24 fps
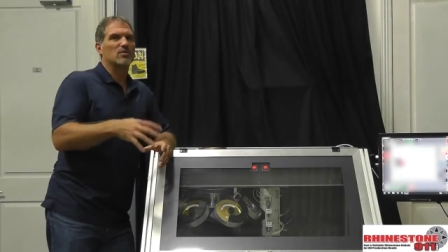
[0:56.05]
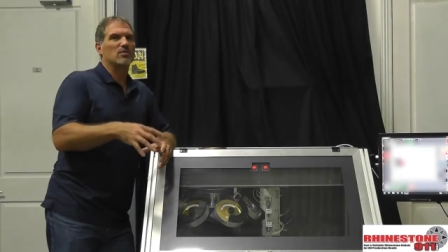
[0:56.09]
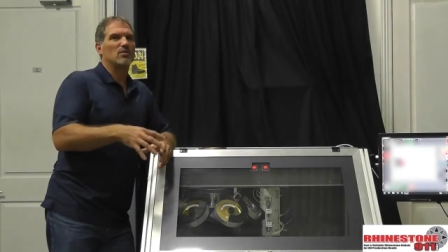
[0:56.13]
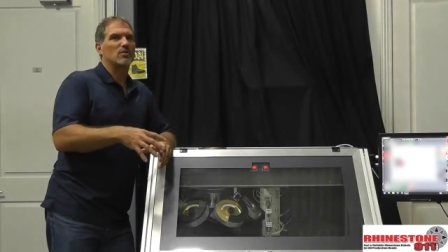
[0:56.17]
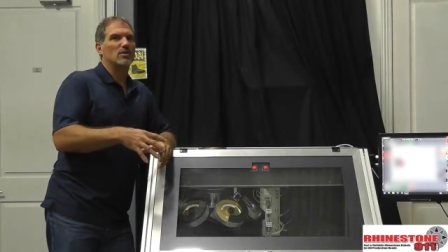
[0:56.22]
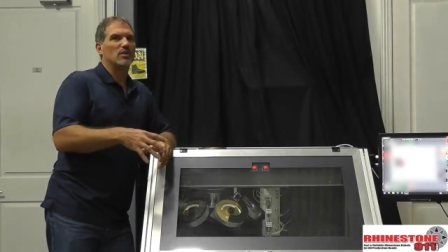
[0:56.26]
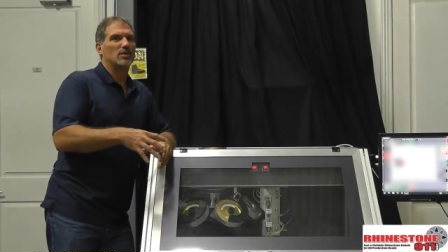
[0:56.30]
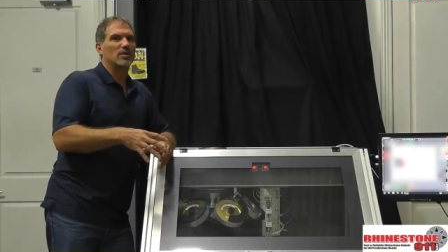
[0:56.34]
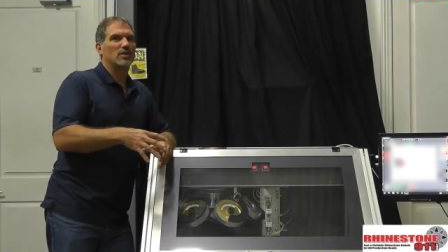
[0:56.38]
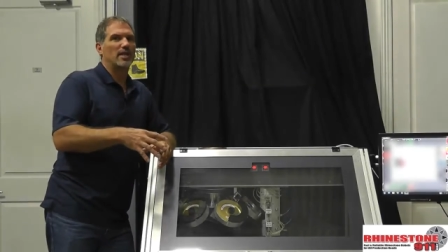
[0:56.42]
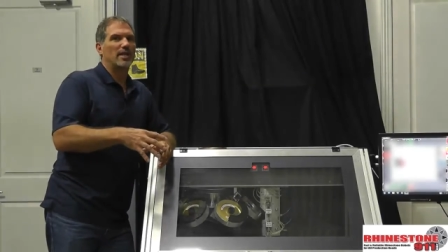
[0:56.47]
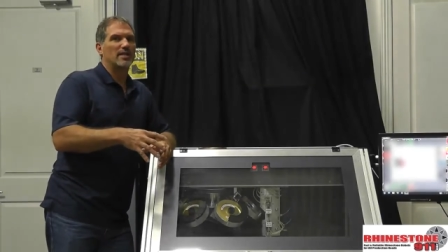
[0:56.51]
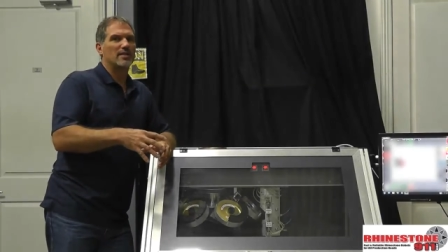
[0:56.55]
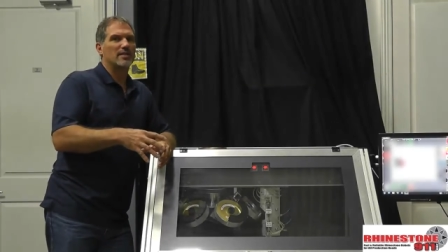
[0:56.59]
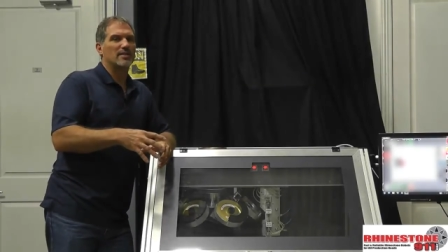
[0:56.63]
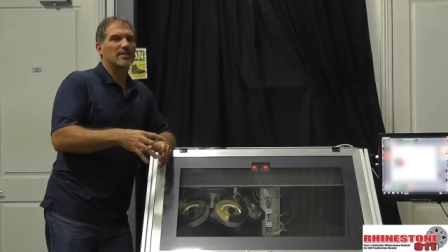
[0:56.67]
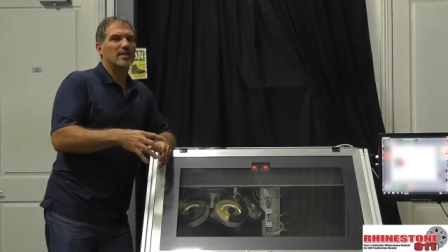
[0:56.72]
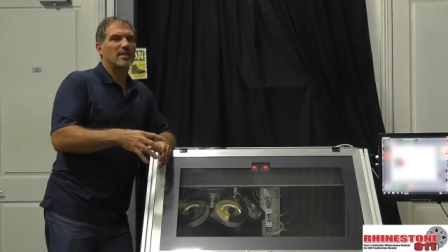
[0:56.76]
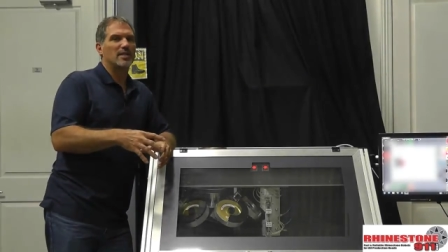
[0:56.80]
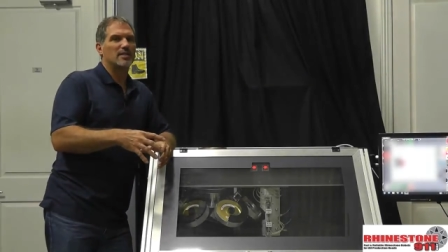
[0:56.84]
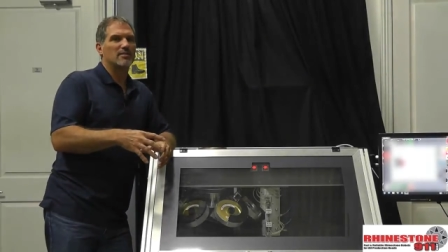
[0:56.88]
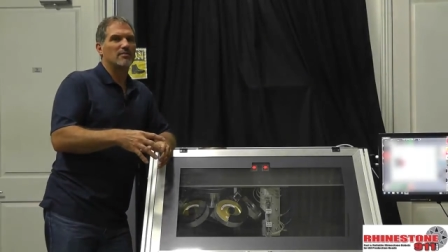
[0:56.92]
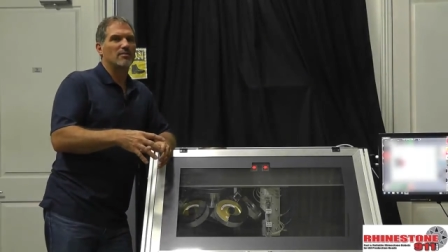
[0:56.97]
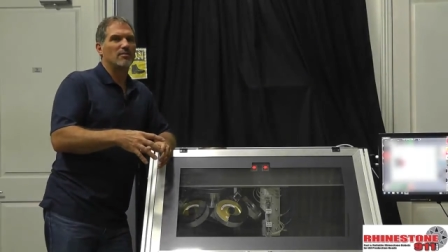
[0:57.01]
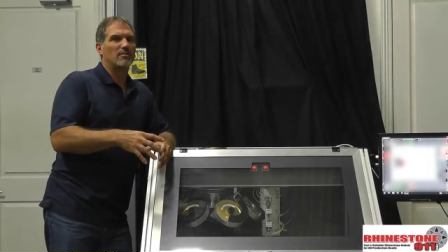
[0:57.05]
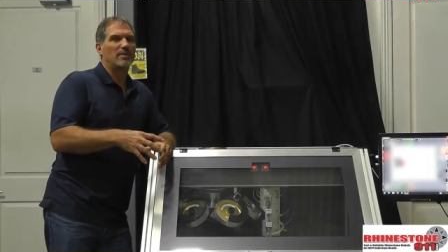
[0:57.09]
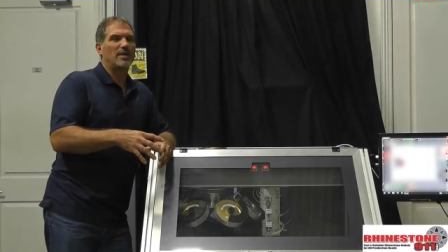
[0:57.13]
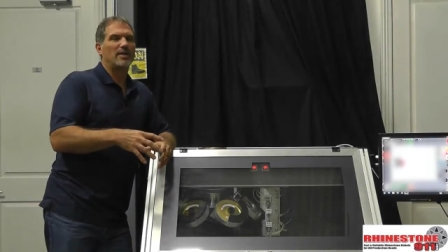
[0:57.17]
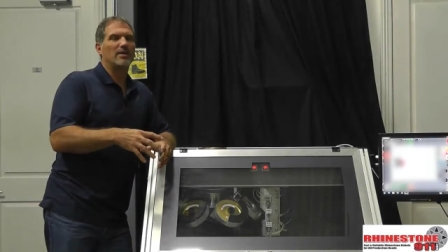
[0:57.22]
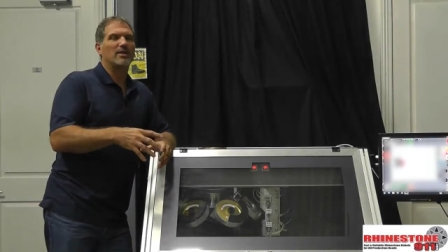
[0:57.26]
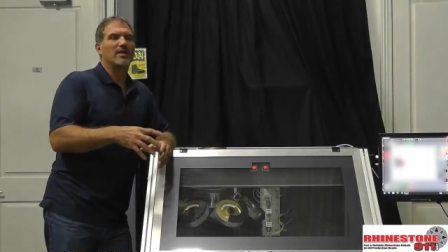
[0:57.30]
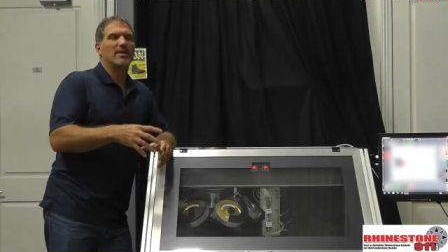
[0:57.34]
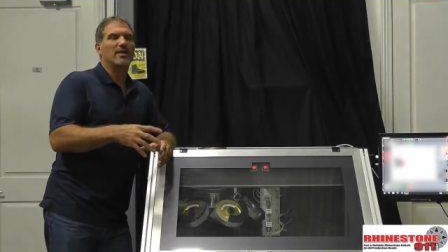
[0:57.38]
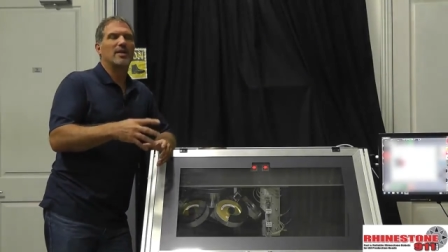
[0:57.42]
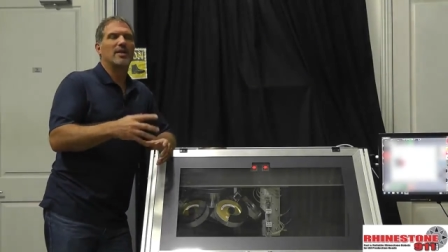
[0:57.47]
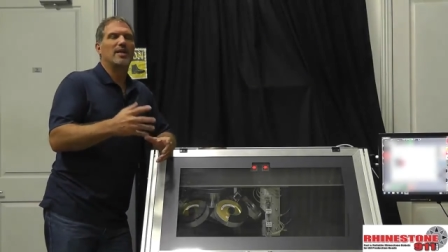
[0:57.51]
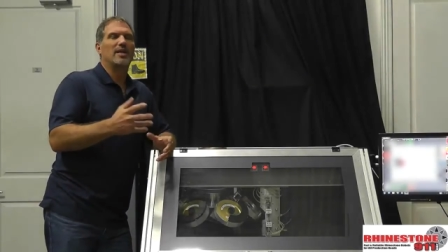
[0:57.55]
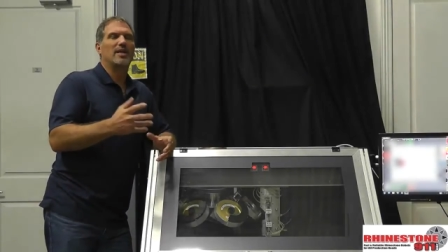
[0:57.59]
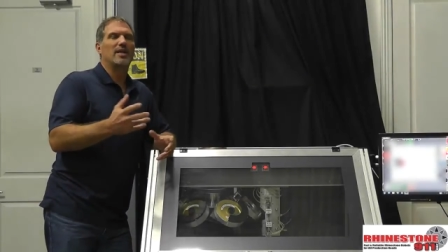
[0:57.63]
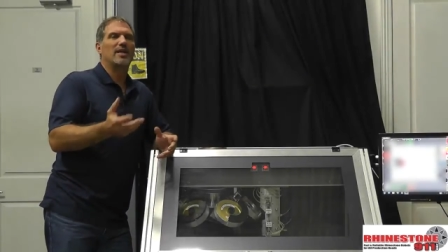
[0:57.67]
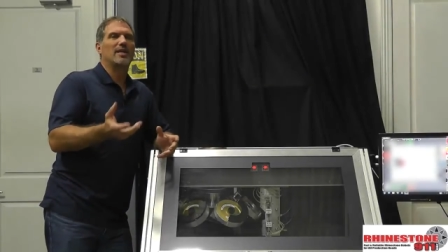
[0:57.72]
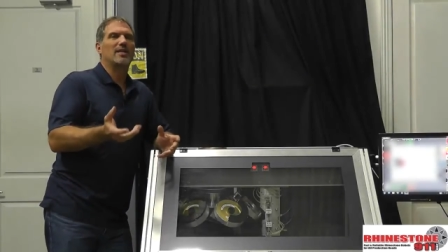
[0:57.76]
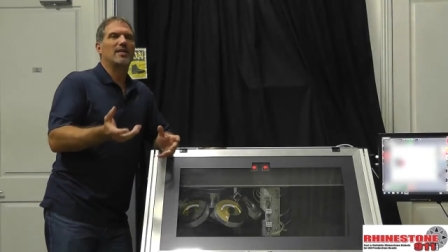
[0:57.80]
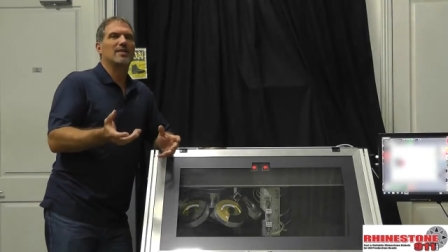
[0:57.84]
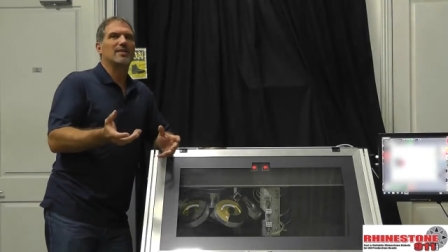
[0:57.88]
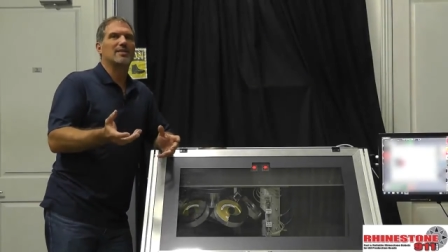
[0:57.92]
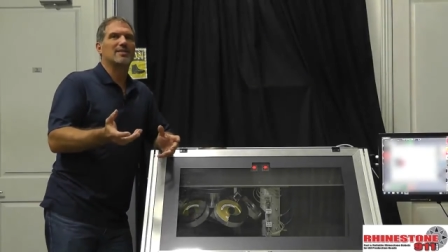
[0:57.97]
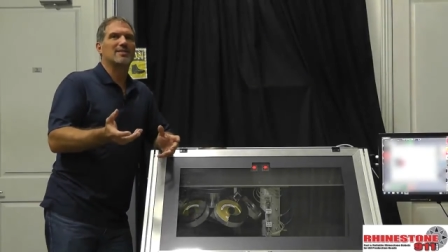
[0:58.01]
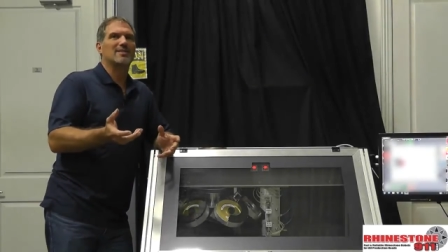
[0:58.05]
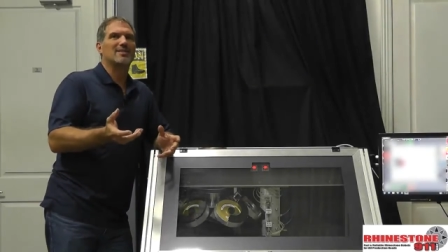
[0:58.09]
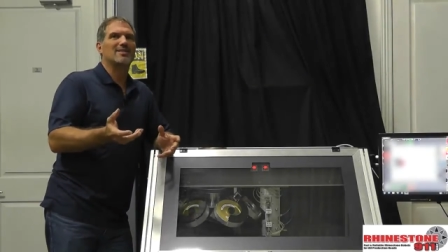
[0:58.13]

sold in the United States of America and it's